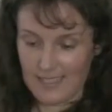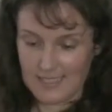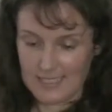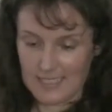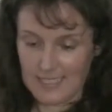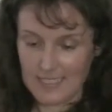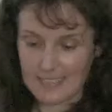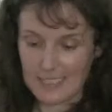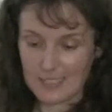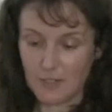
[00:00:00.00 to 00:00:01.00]
that's not
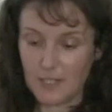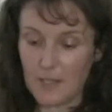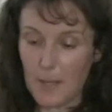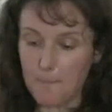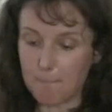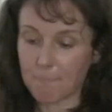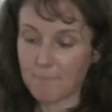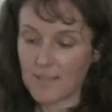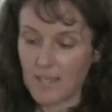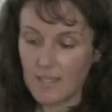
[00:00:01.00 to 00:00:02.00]
necessary.
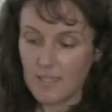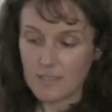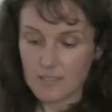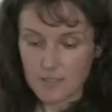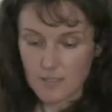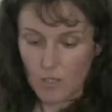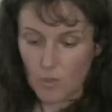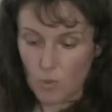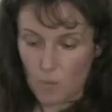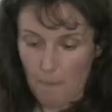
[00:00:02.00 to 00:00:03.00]

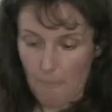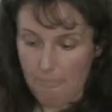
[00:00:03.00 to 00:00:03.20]
So,